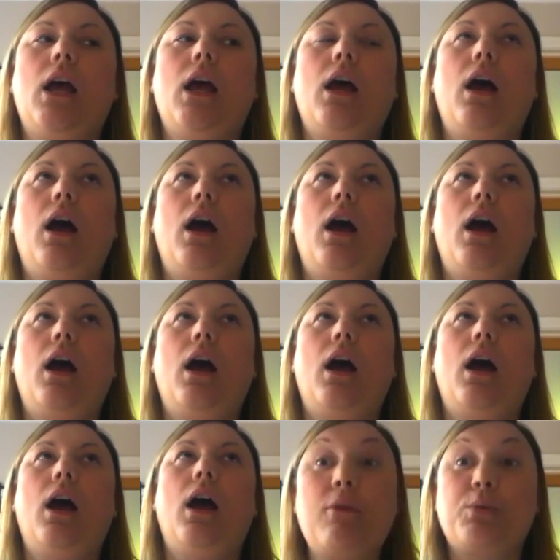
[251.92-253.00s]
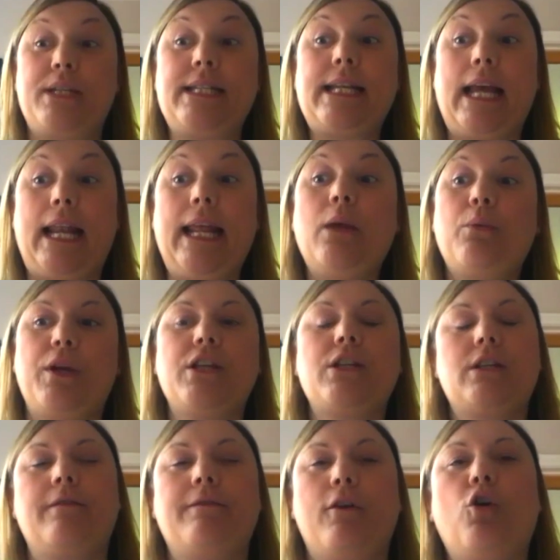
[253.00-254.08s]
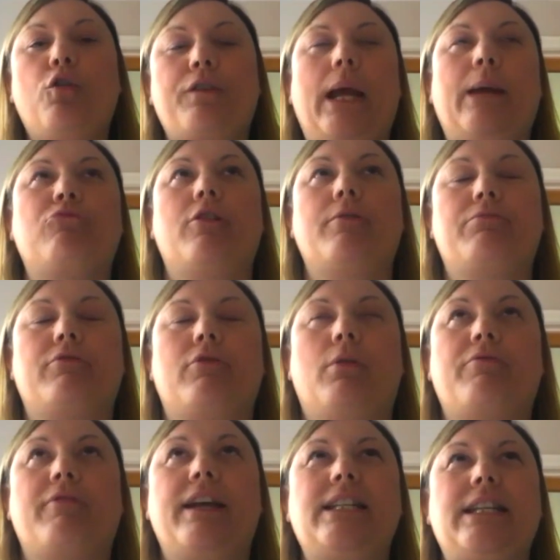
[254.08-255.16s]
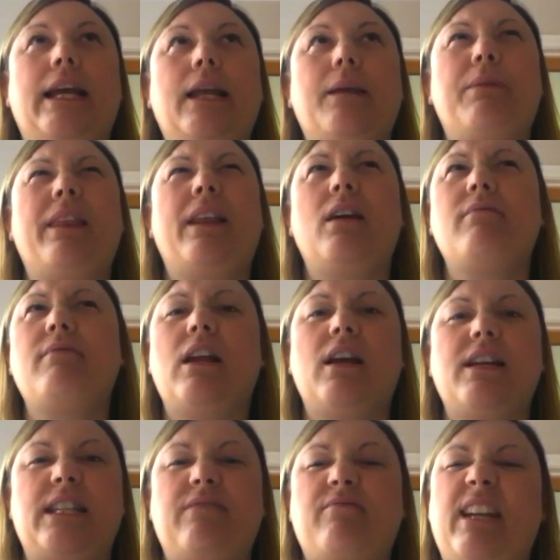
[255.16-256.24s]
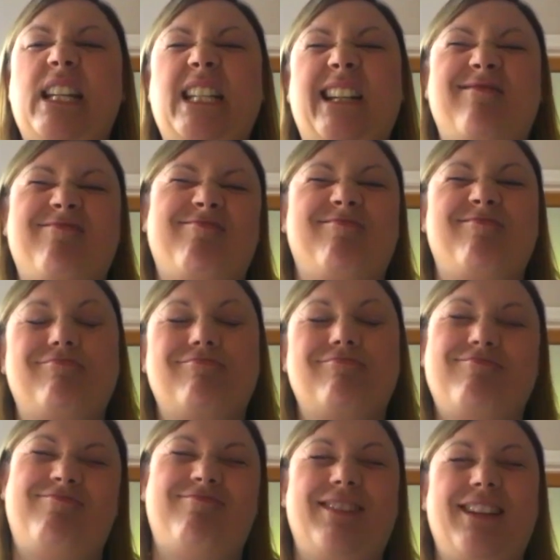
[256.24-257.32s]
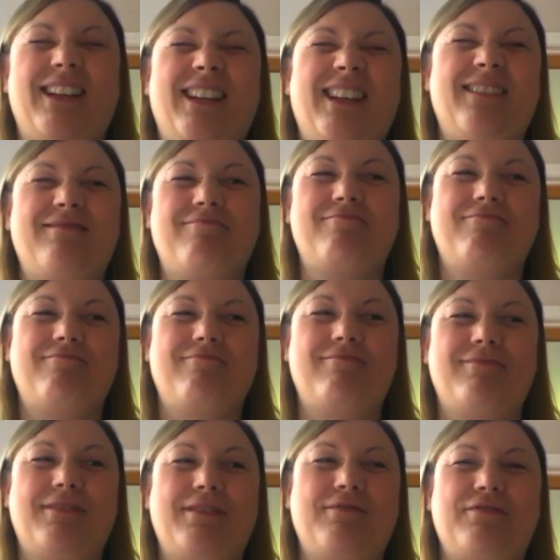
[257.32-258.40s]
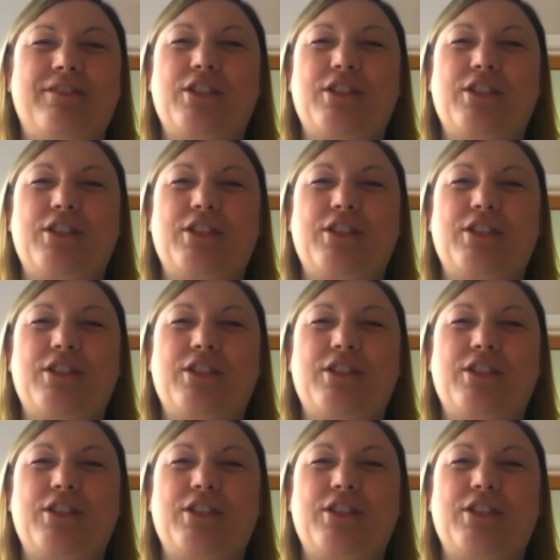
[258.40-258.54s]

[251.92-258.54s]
My first job was multi-skilling, which involved camera operating, but then I realised it really didn't do